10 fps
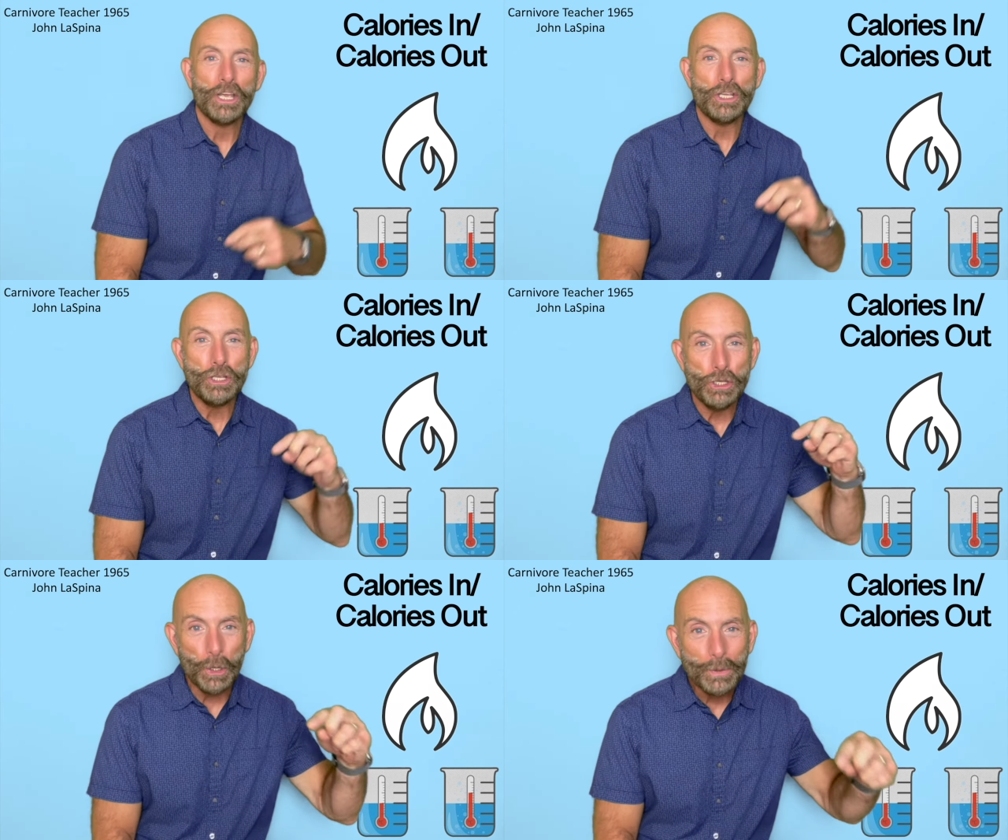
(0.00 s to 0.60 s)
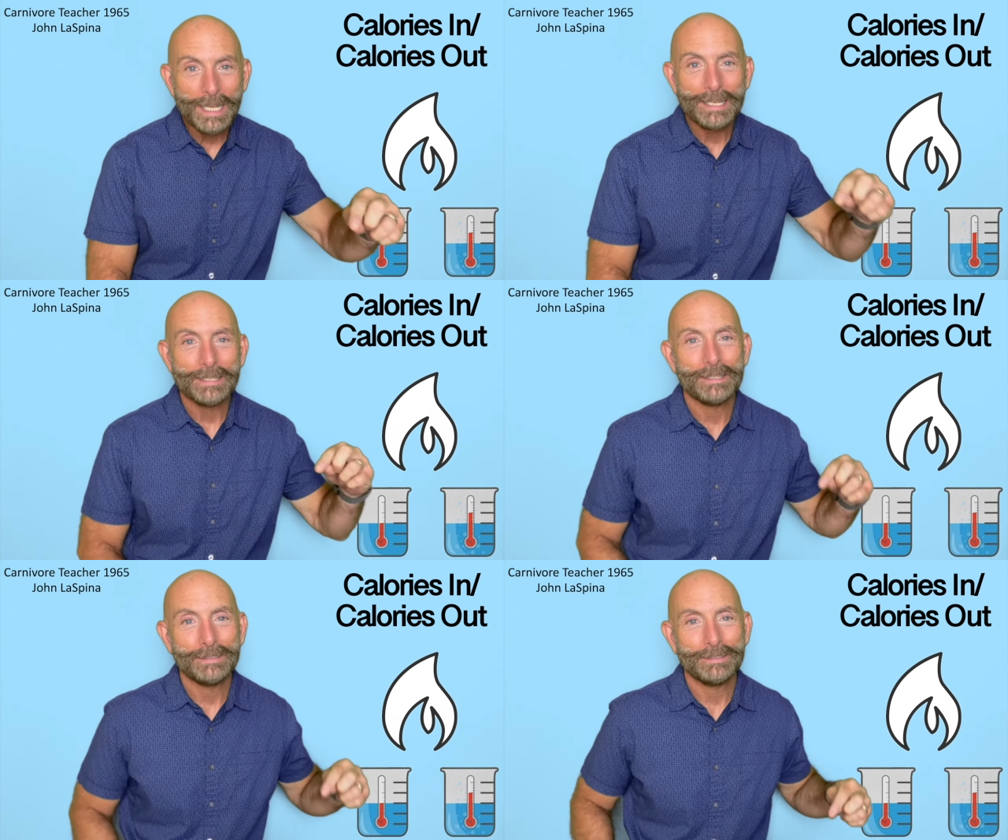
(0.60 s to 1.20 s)
unit
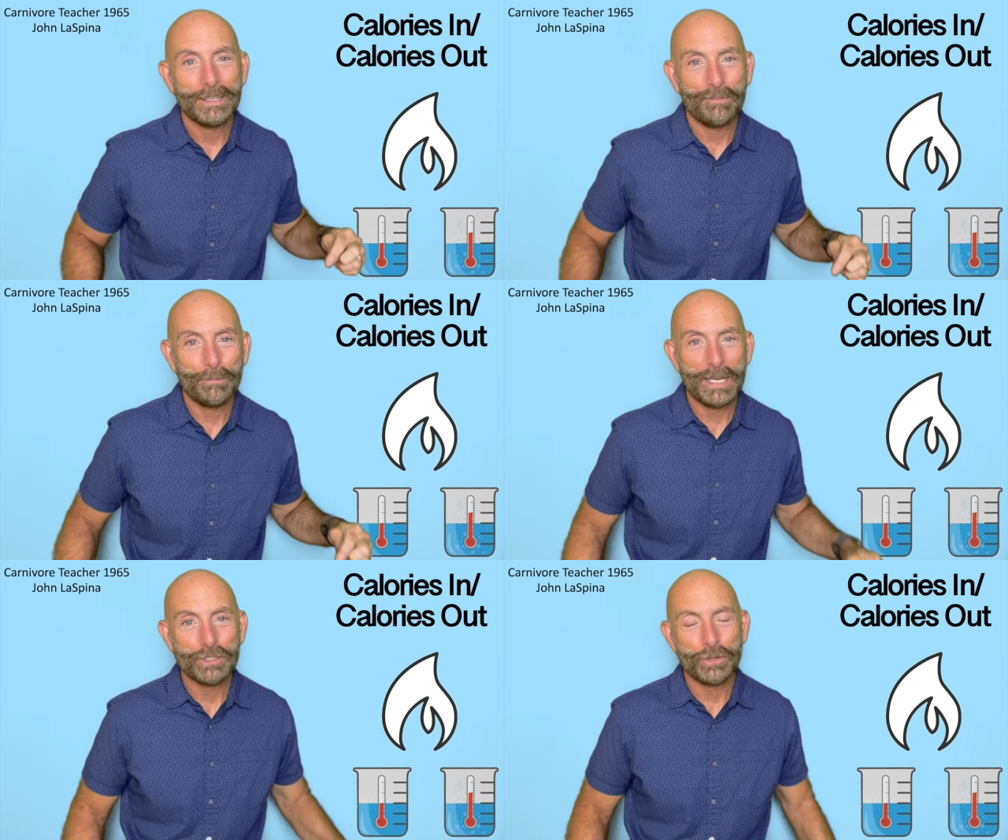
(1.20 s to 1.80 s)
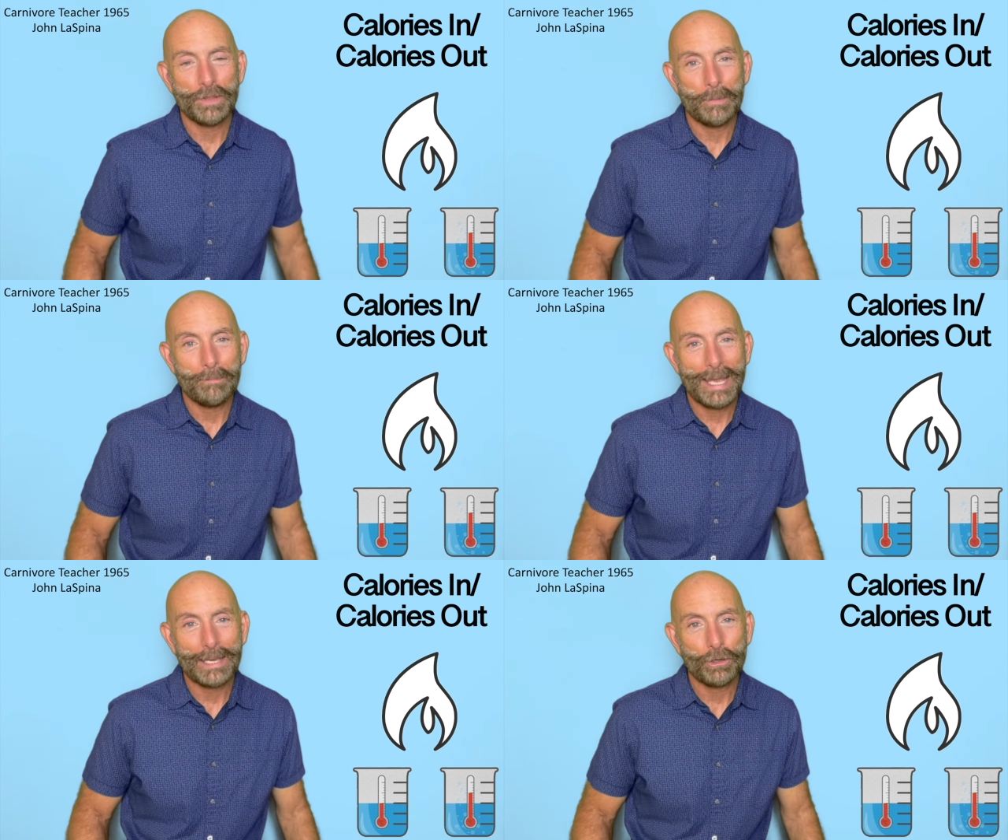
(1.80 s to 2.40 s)
of measure that
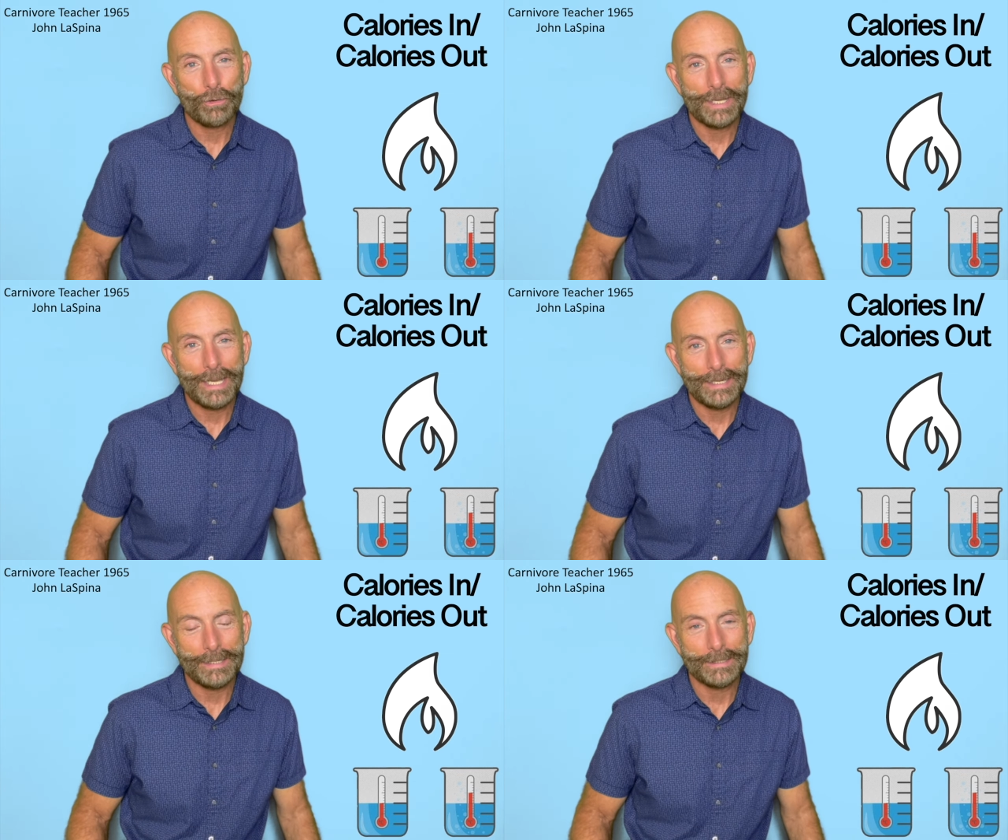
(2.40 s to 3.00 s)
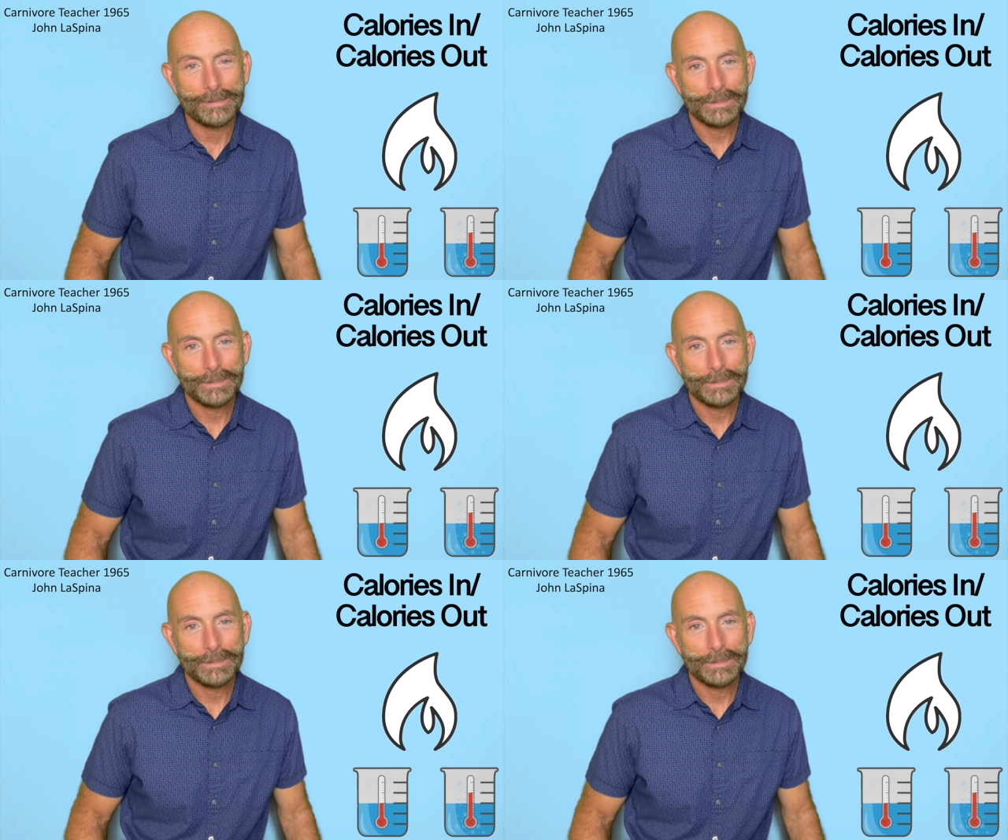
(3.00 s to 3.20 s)
man created.